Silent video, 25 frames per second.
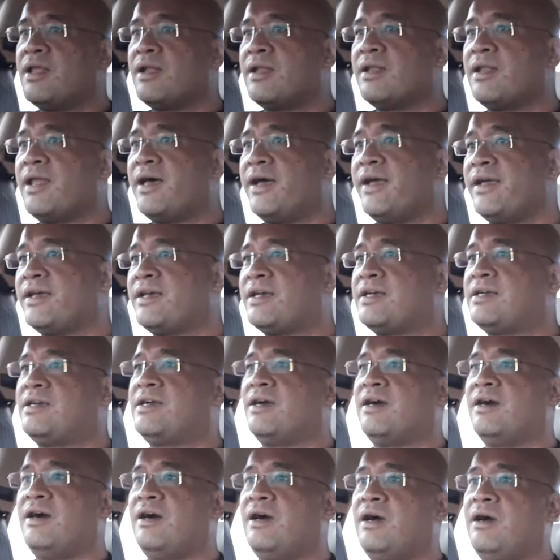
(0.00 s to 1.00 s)
like
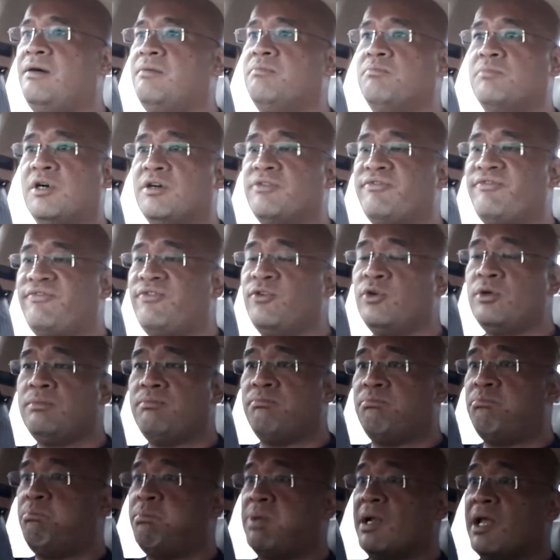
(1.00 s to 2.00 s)
a full
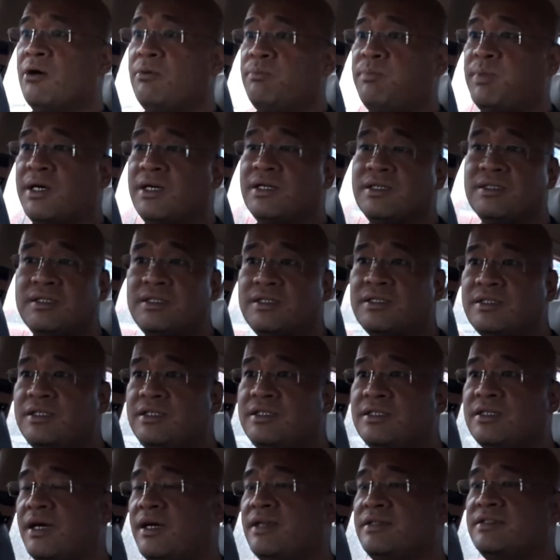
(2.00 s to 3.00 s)
Blaupunk
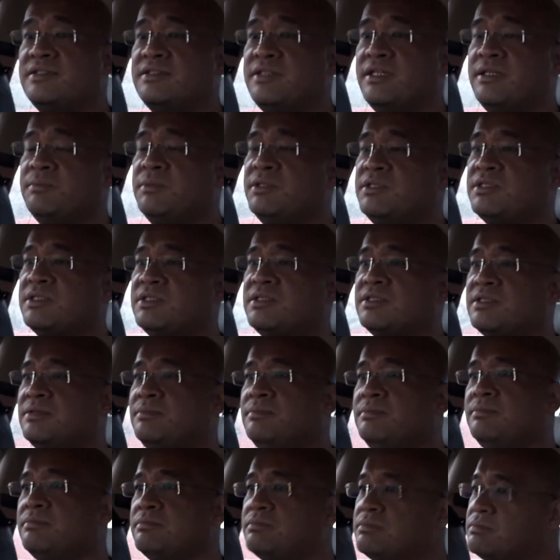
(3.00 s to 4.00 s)
in-car entertainment
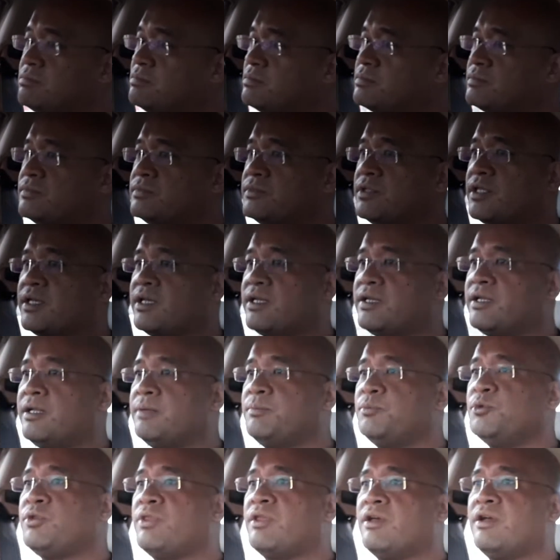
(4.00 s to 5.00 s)
system, they can
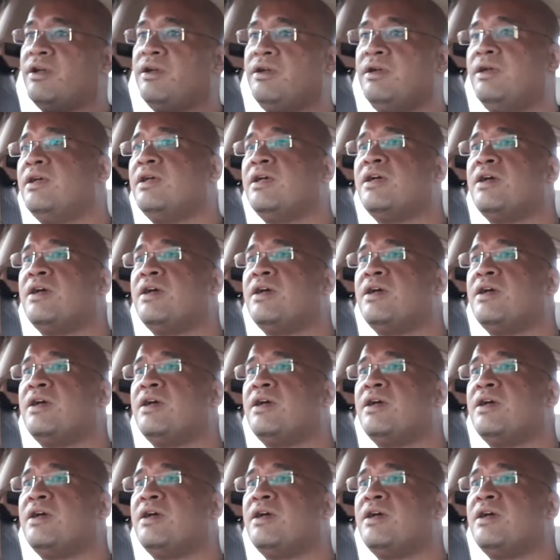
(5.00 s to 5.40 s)
help you there.